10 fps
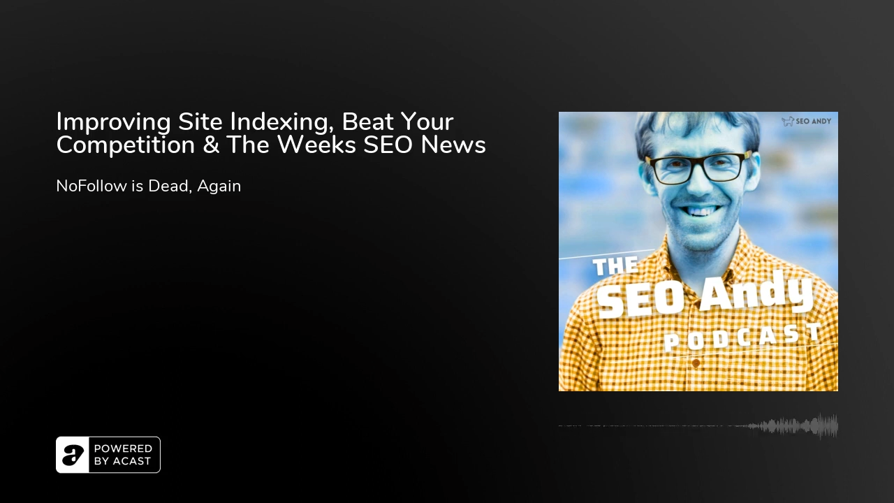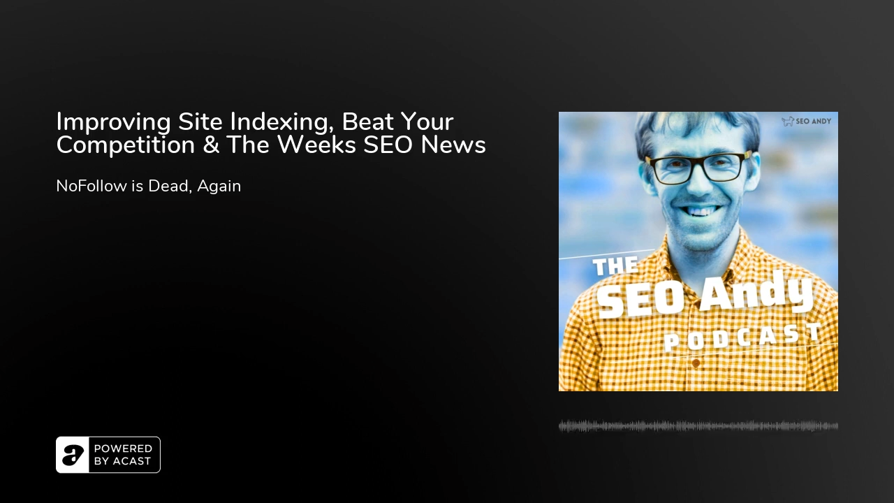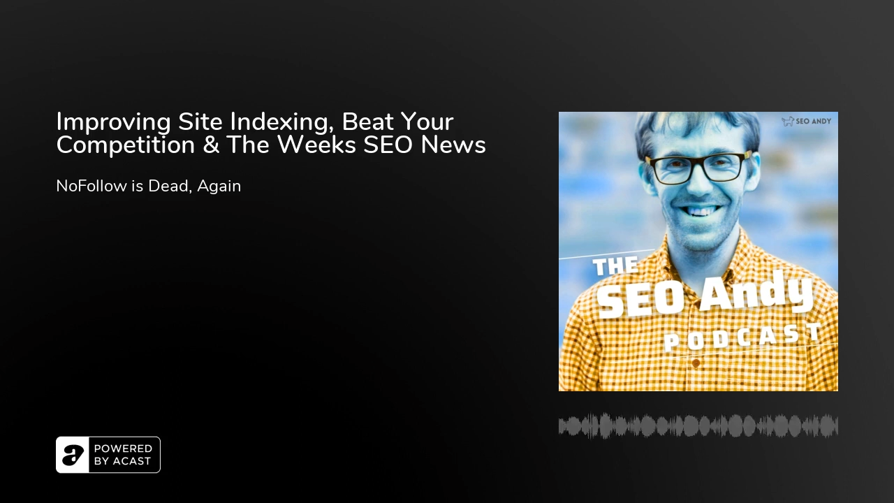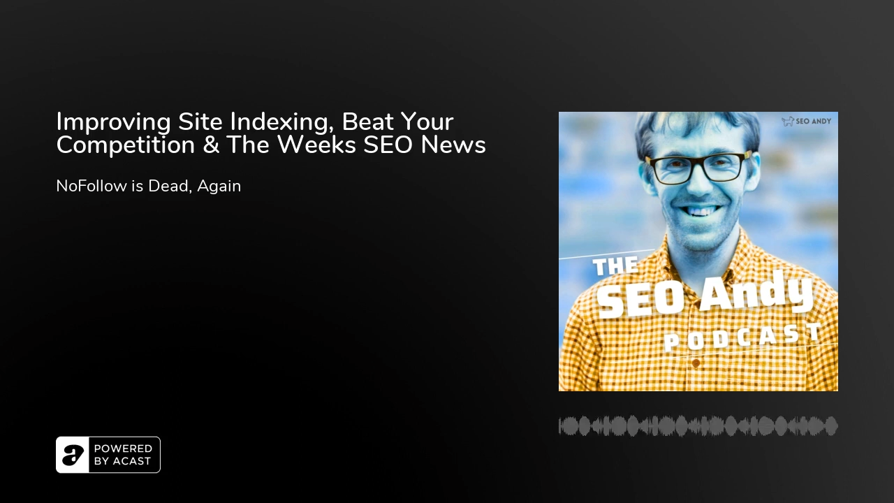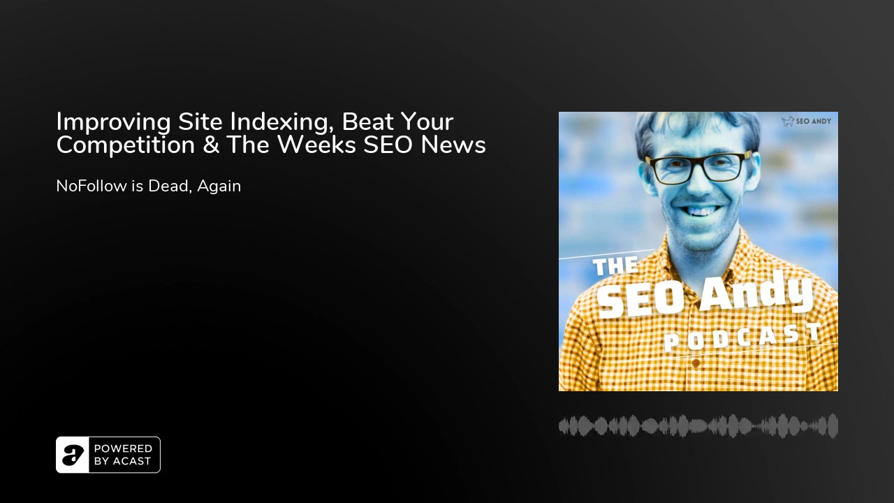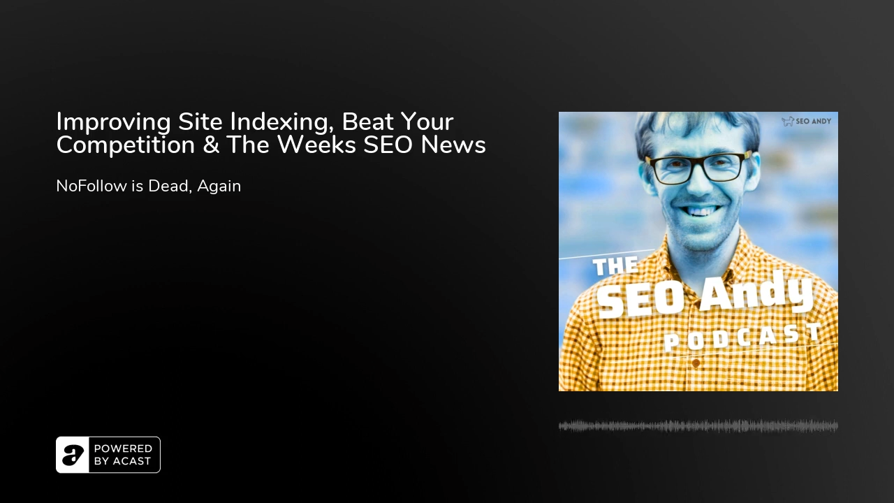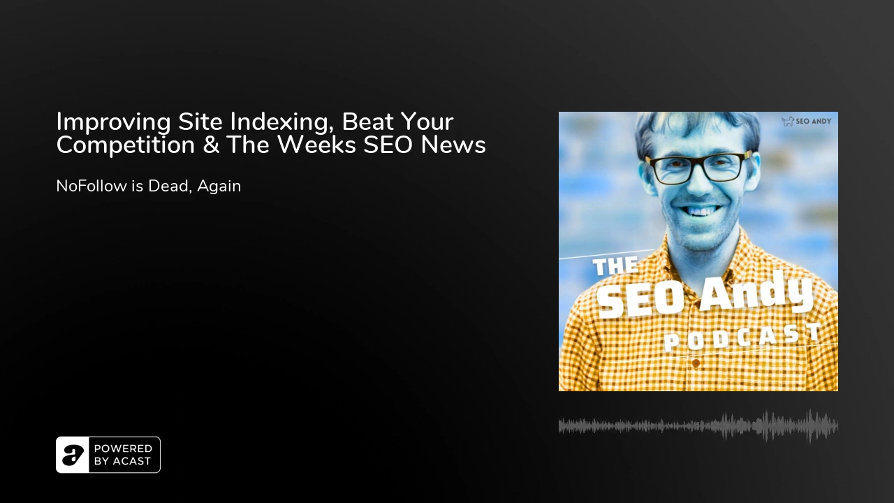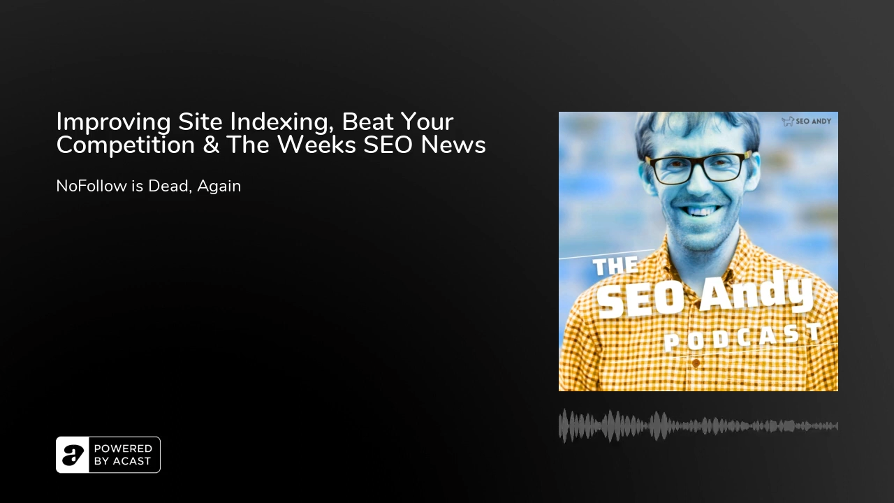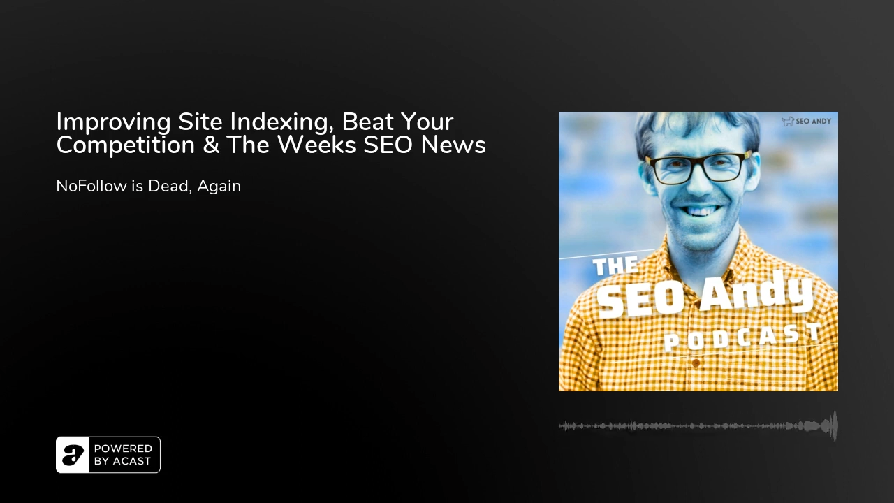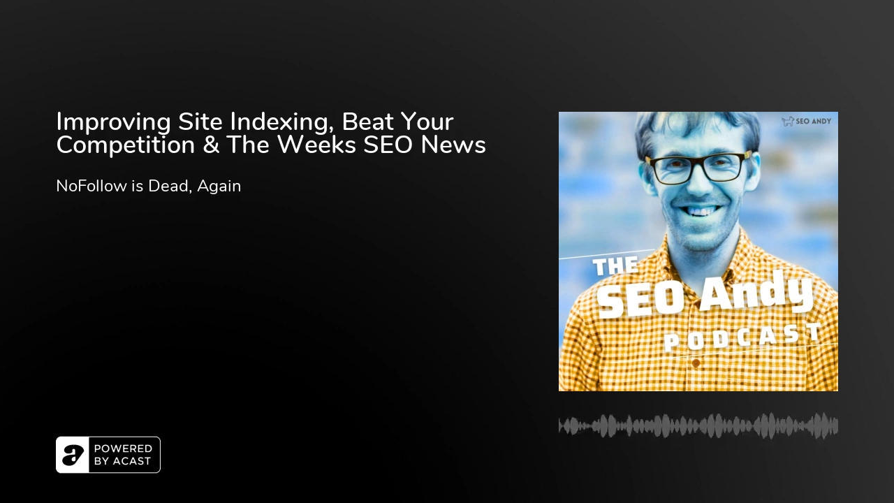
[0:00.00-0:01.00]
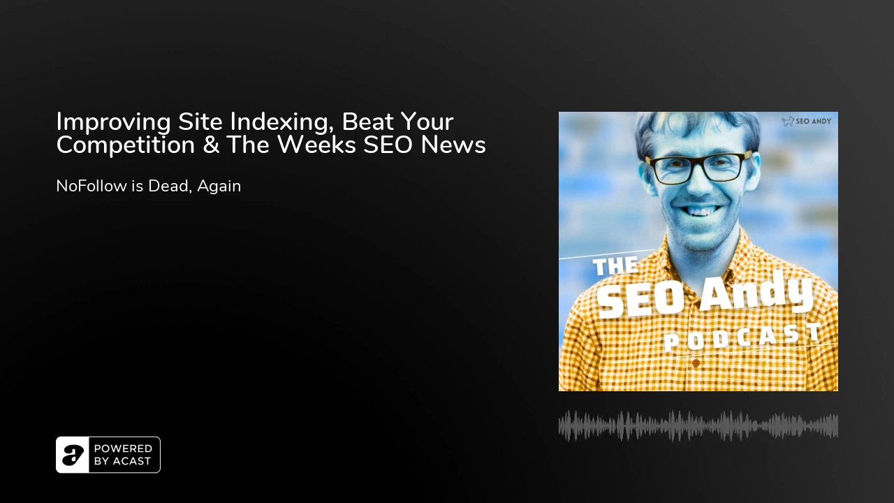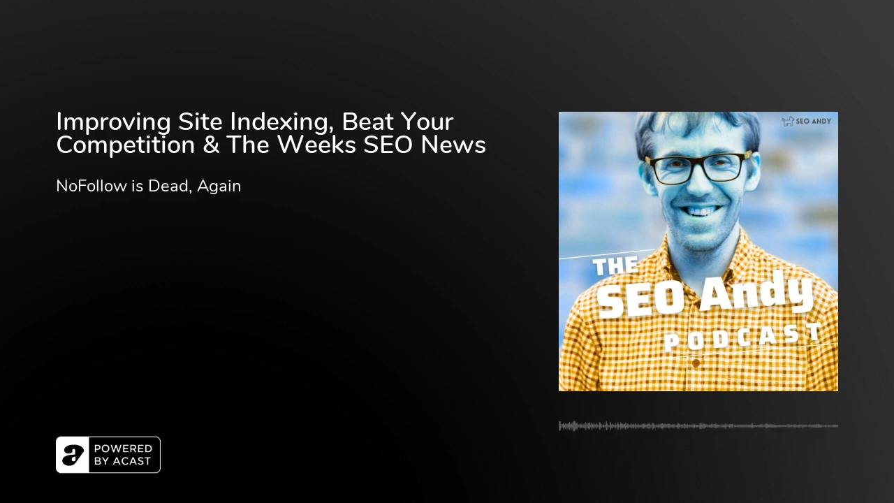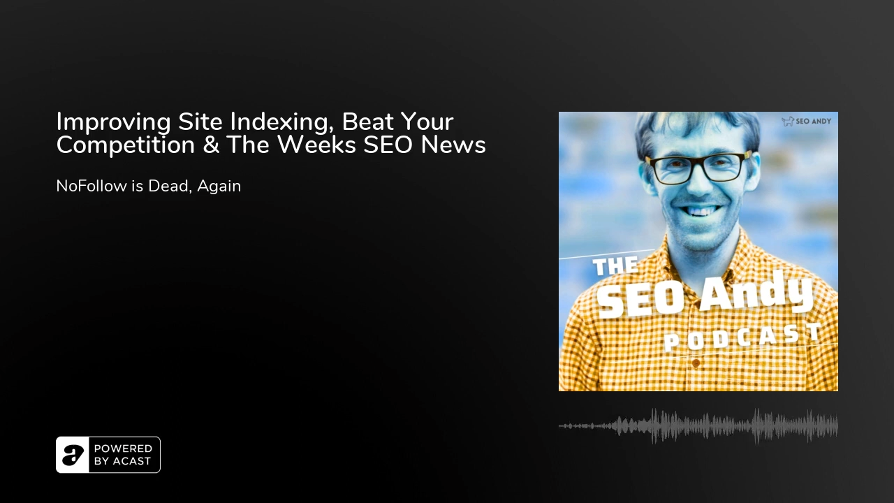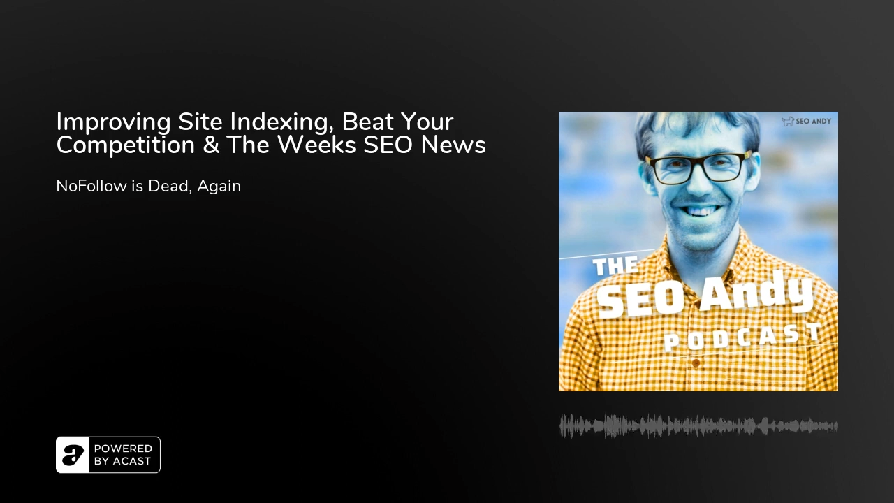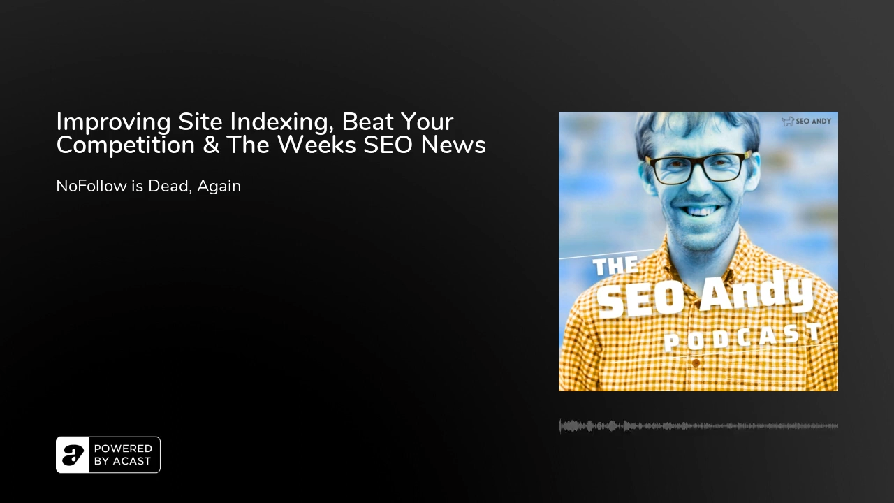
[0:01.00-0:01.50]
you need help or
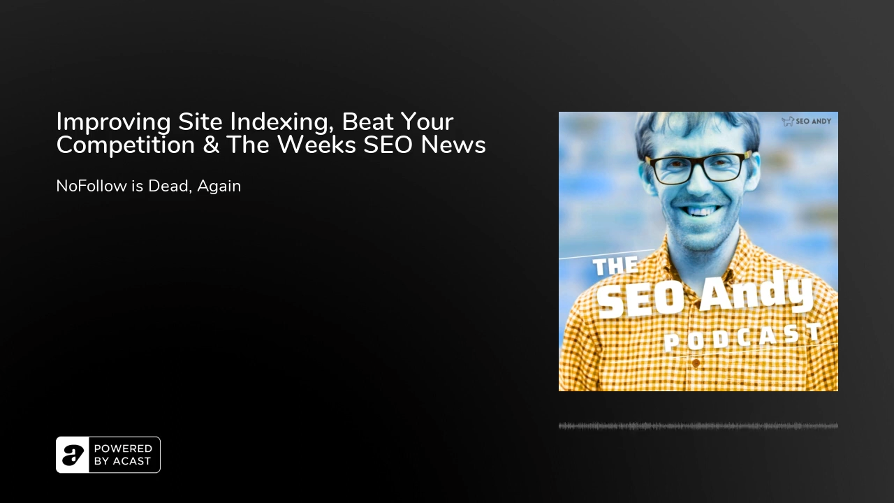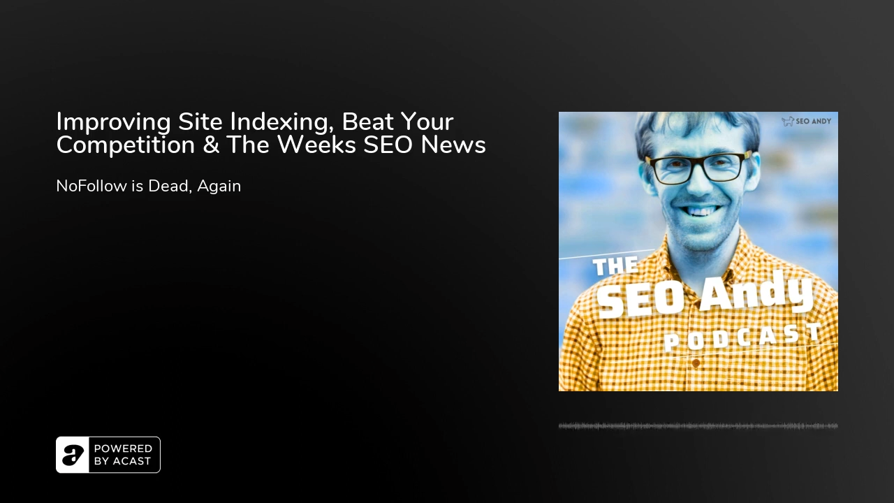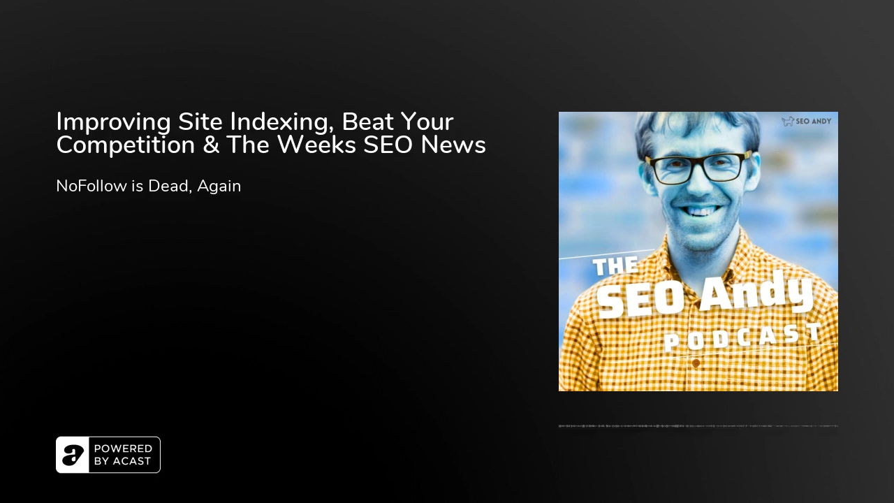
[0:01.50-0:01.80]
advice,